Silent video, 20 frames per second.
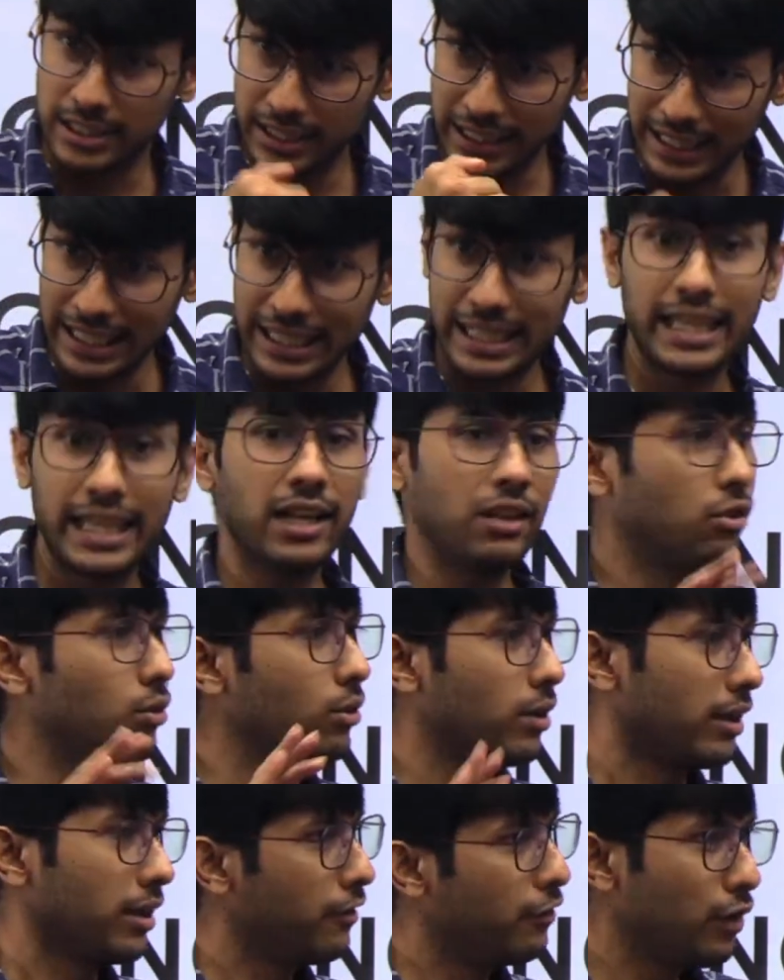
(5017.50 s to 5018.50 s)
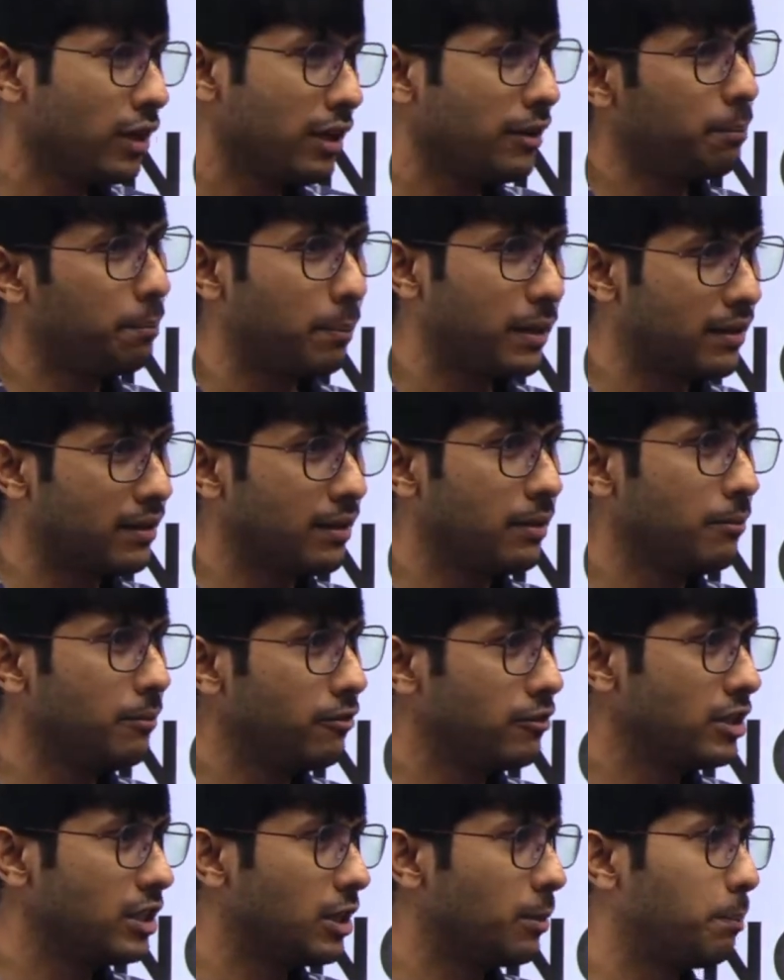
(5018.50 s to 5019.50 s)
In case you are, if you are a person
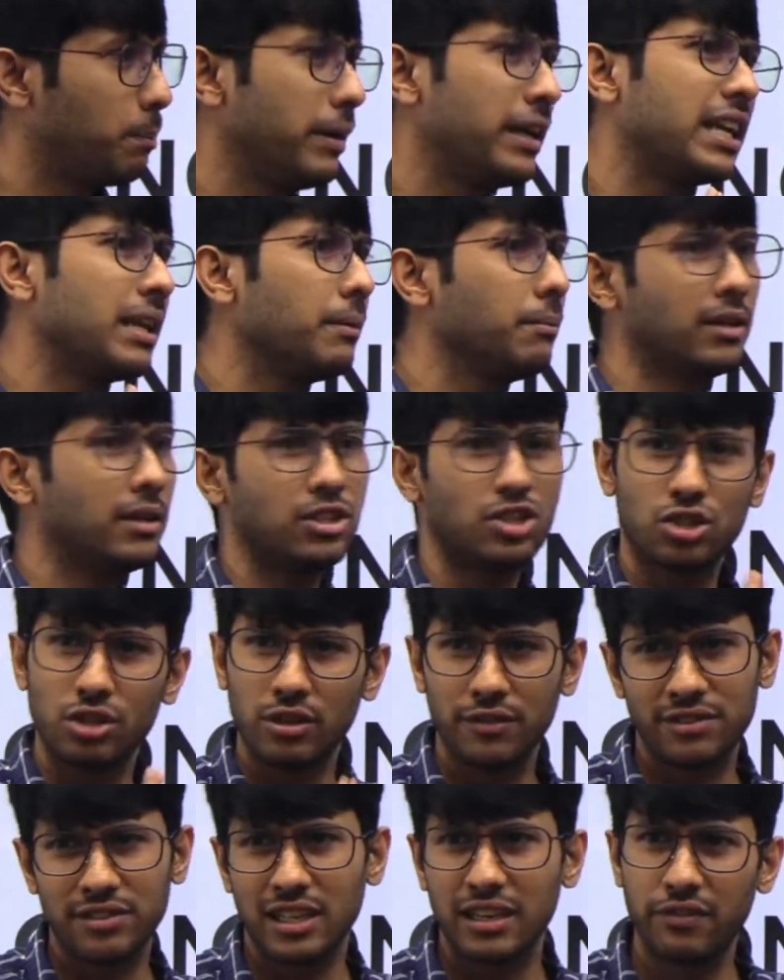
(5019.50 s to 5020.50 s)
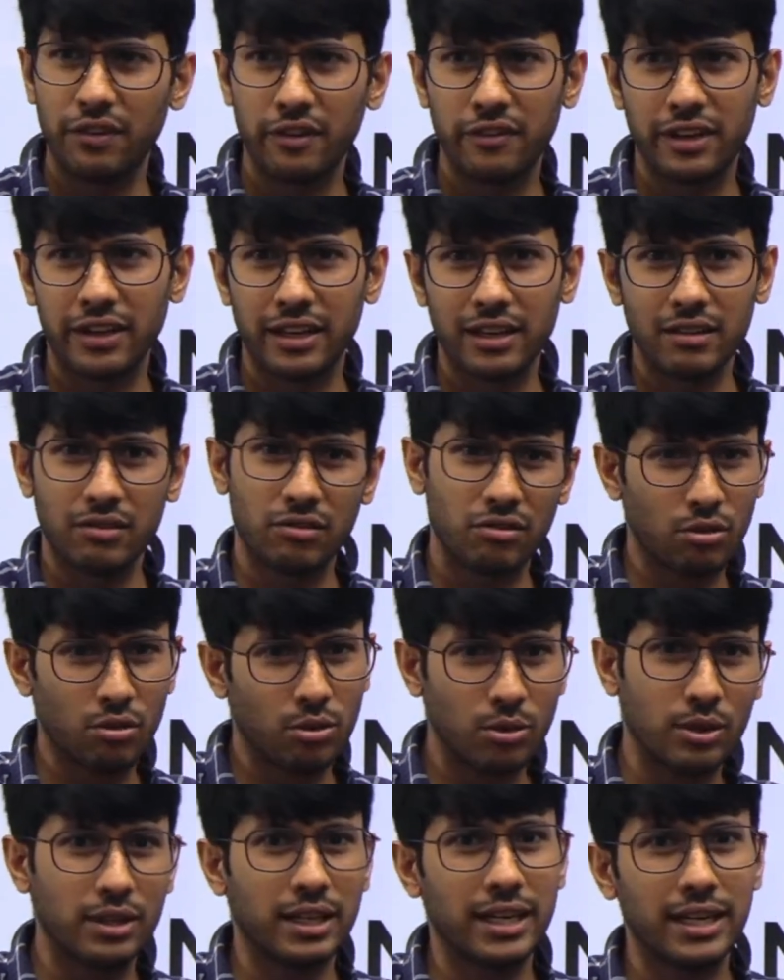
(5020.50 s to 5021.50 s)
with pretty much of self-awareness, you
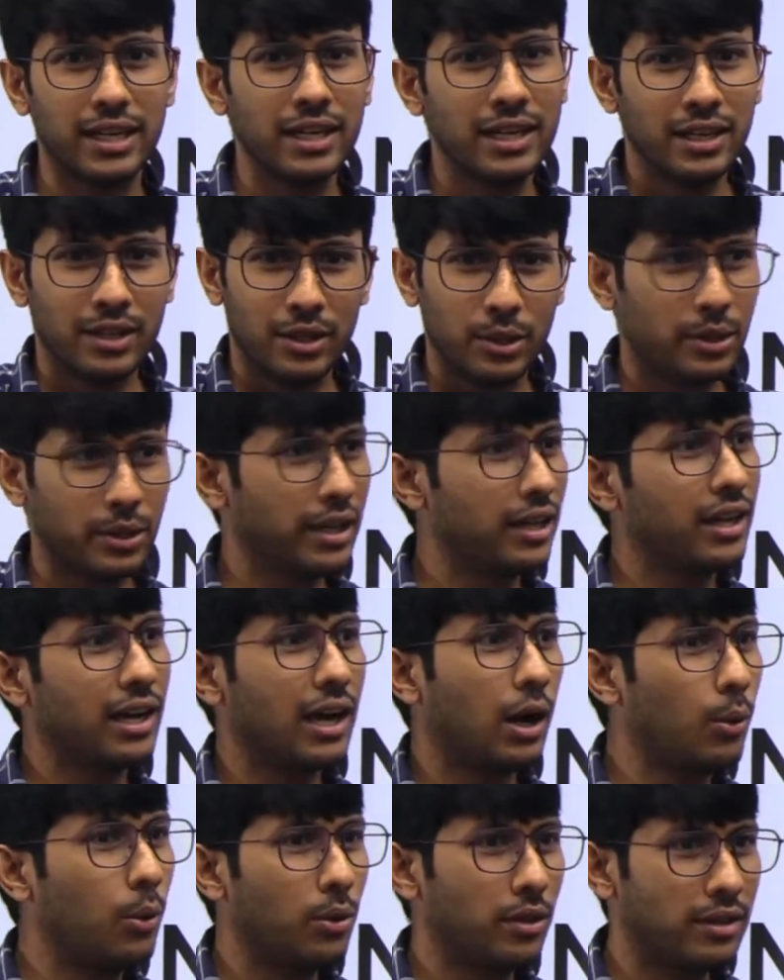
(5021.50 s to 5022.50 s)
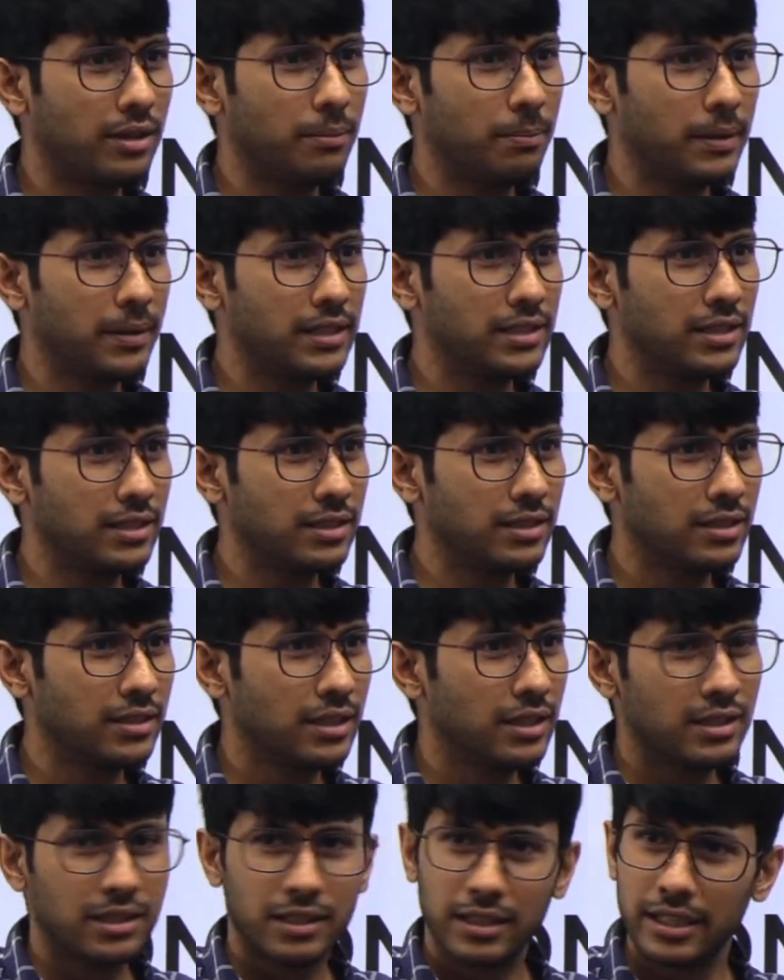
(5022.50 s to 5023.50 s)
know that you can count the pages,
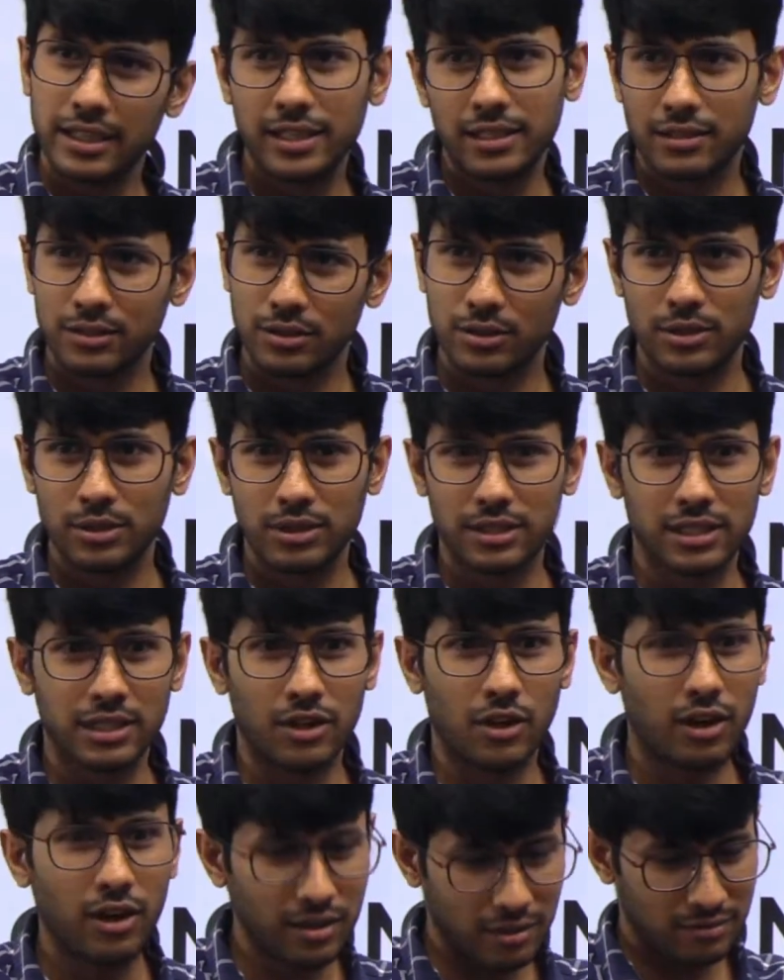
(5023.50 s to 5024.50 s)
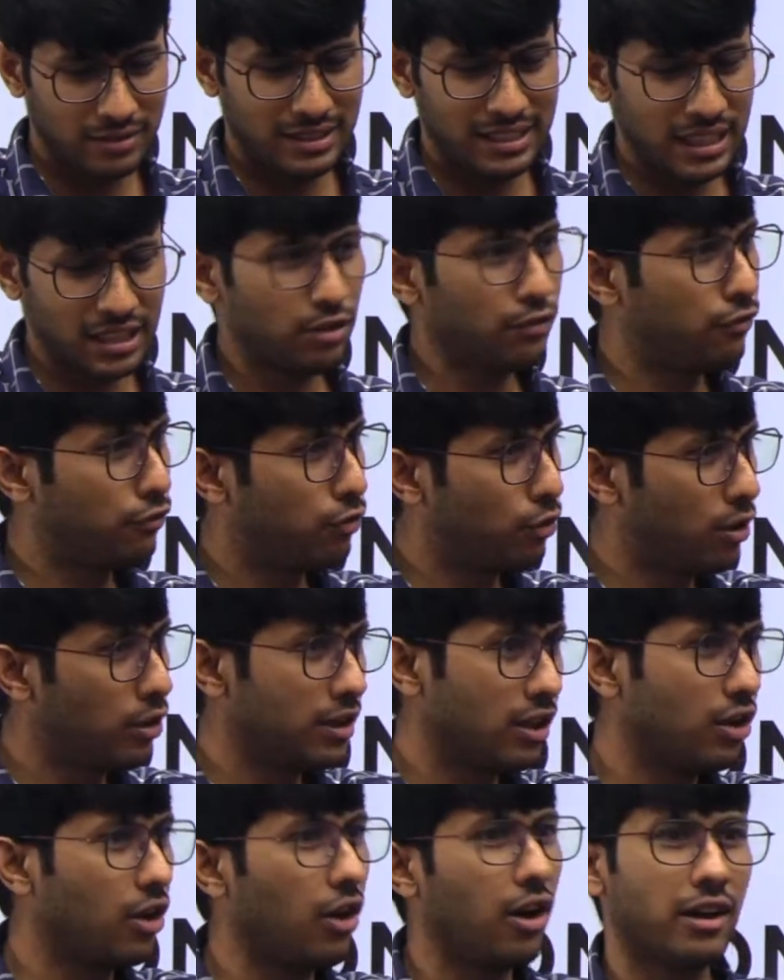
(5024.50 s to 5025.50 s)
right? So this thing, or just fold
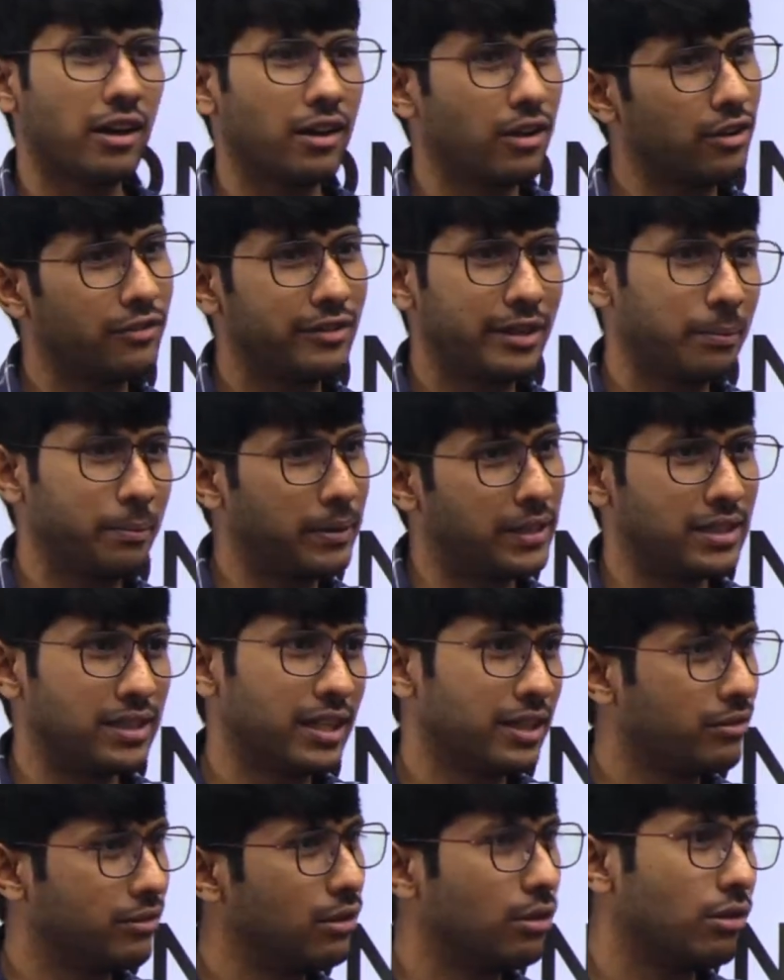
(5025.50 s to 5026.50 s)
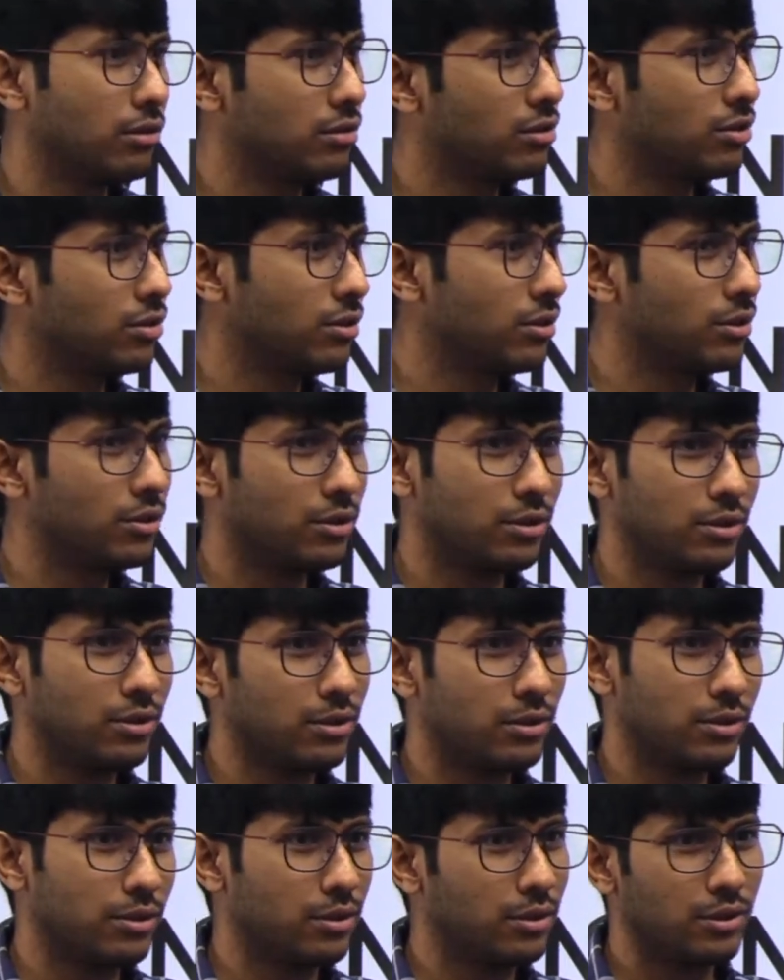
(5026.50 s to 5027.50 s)
the corner of the page. That will
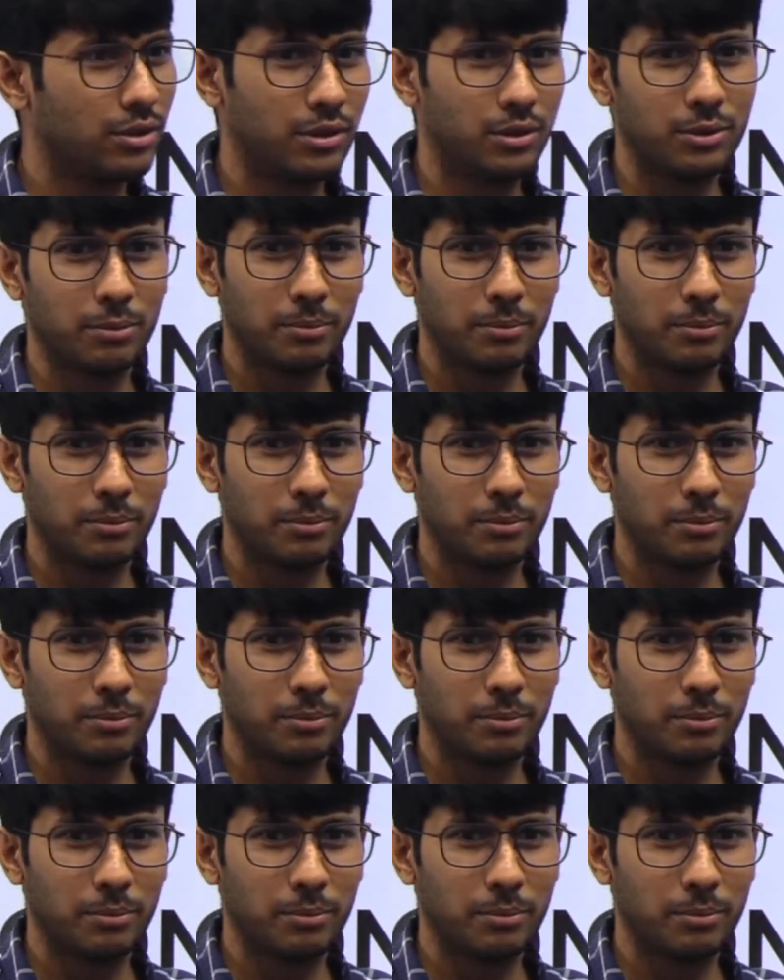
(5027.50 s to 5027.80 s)
also do.